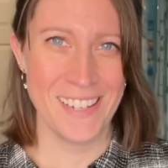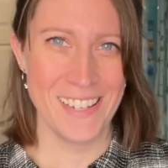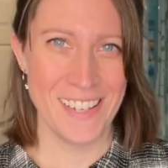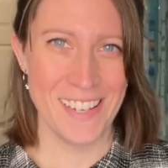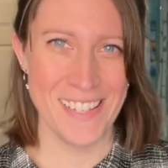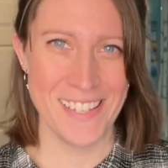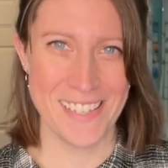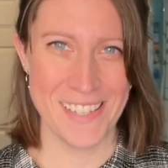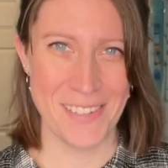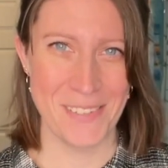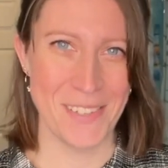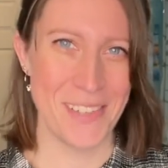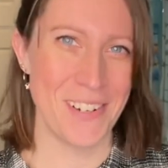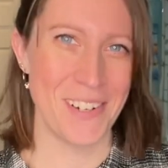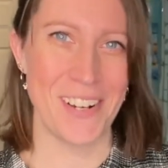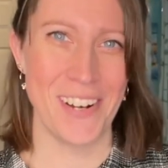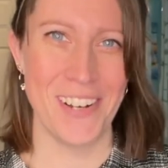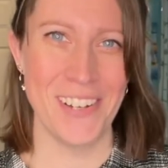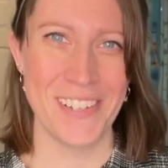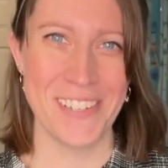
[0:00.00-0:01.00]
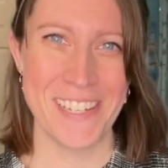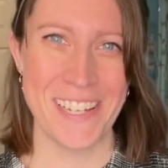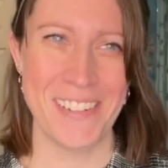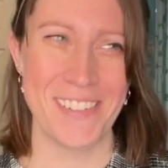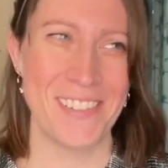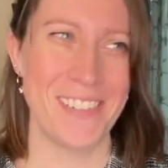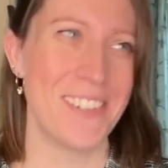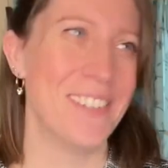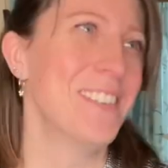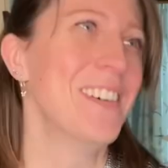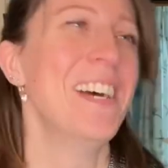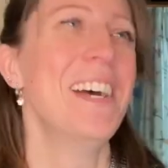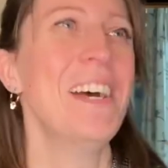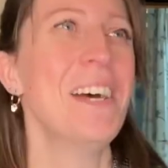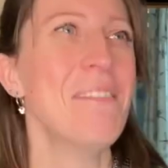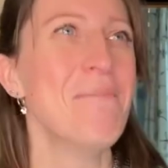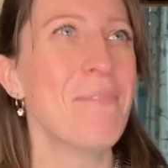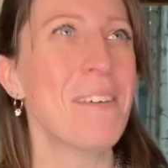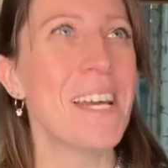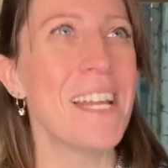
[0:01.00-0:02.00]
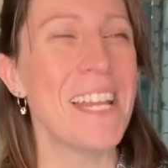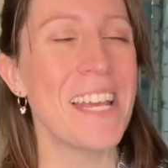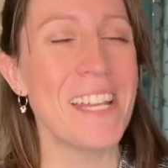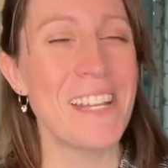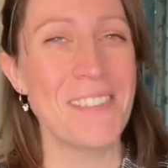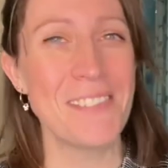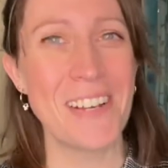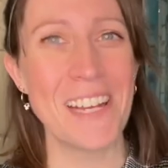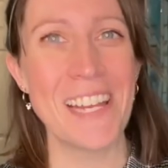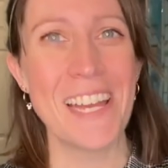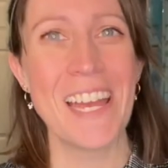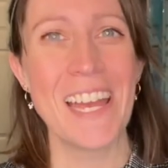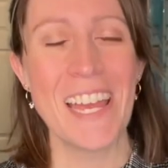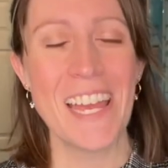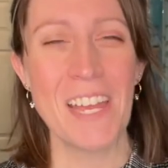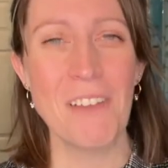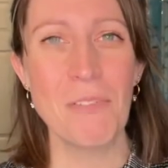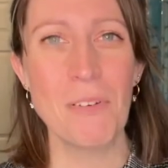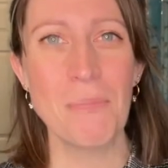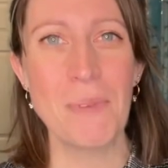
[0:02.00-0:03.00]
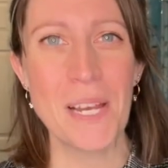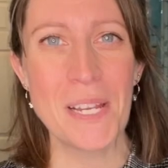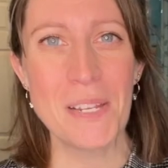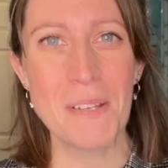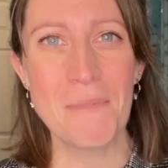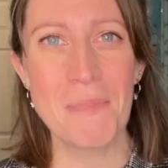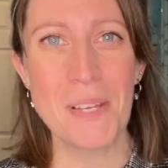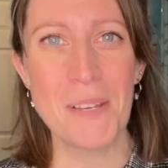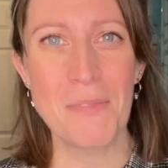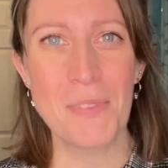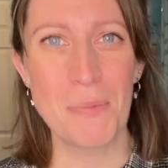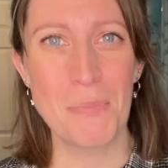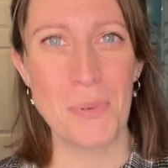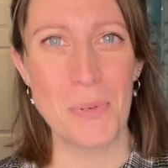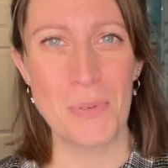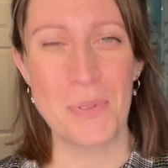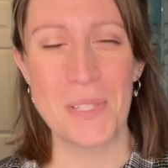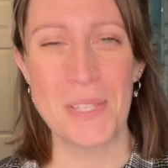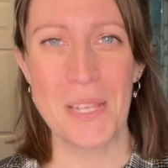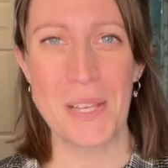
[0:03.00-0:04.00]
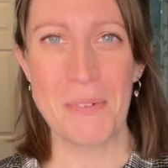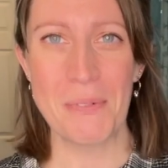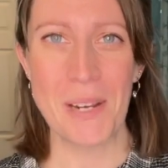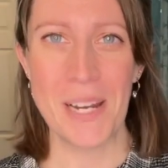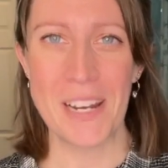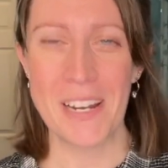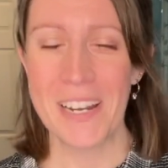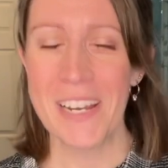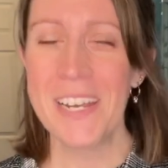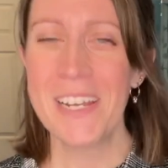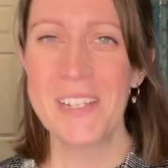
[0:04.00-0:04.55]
Is that what they're called? I don't know. But anyway, it reminded me of the boots they wear.